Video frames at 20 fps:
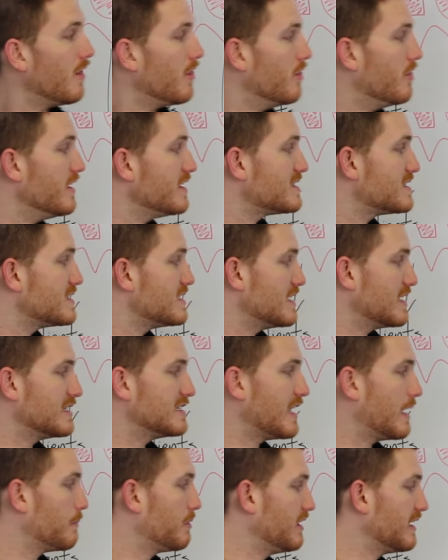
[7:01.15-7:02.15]
This is an
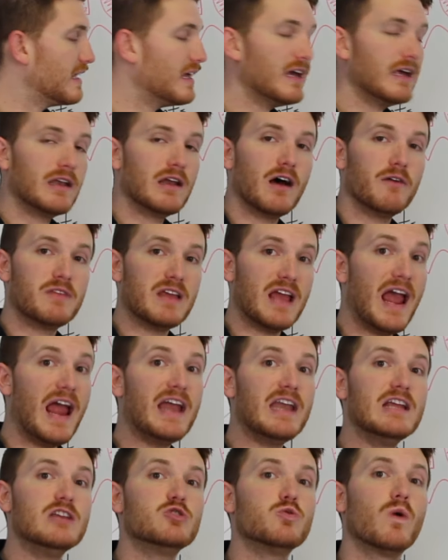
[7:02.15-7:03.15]
example again of the
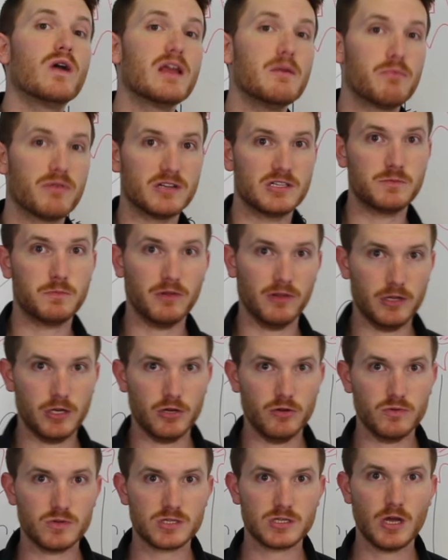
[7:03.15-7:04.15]
80-20 principle in
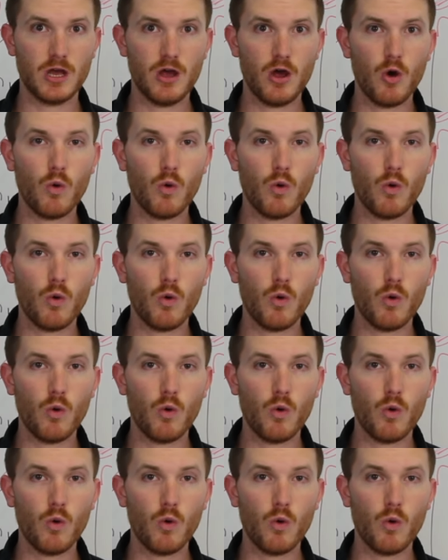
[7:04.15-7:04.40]
use.